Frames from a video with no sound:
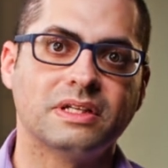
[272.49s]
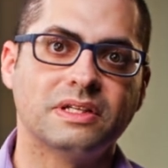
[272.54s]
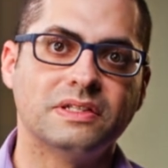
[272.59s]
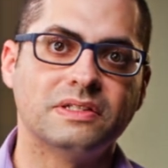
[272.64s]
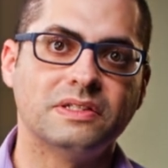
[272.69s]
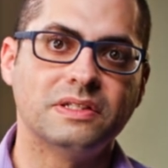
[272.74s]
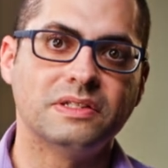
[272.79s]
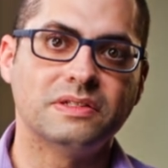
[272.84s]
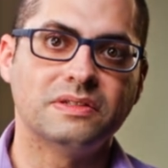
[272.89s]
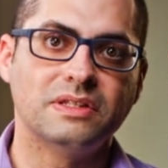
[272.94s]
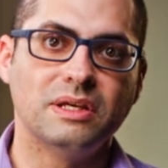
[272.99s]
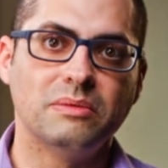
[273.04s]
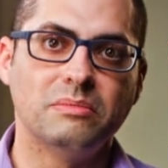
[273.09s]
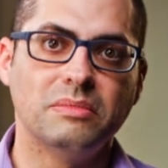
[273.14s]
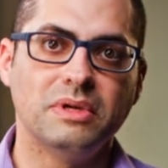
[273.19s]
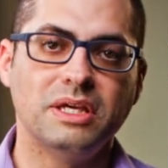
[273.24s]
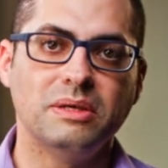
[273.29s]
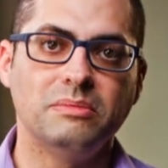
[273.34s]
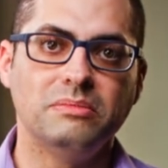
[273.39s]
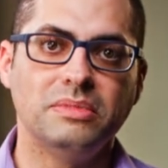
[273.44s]
since they
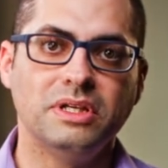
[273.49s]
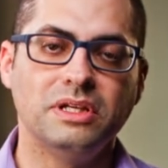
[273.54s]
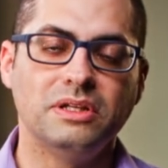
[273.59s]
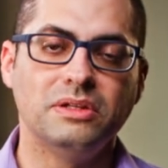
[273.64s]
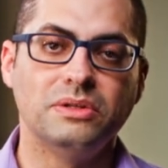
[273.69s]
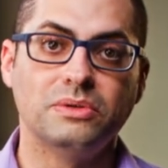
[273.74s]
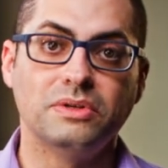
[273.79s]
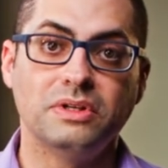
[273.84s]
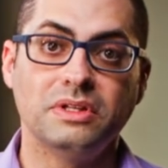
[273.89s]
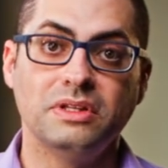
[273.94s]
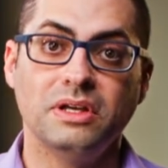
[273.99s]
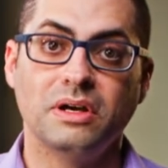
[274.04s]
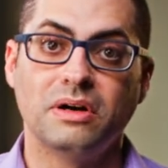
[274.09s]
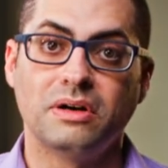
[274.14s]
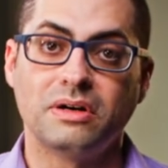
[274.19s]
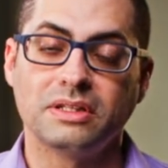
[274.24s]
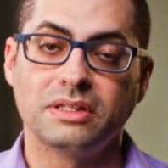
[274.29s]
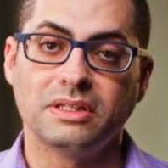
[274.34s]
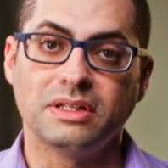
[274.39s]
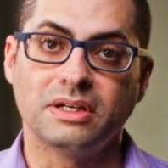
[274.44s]
may be during the
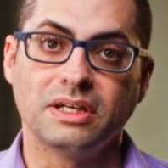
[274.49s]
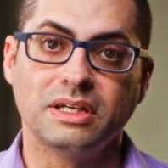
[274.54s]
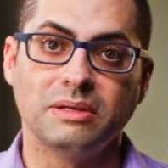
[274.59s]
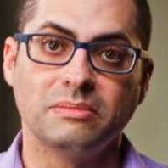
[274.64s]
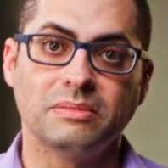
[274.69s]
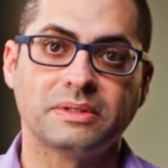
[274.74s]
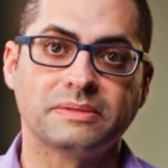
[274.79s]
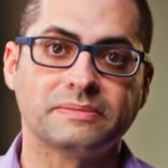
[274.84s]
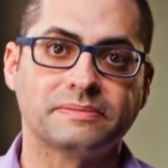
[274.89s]
on time.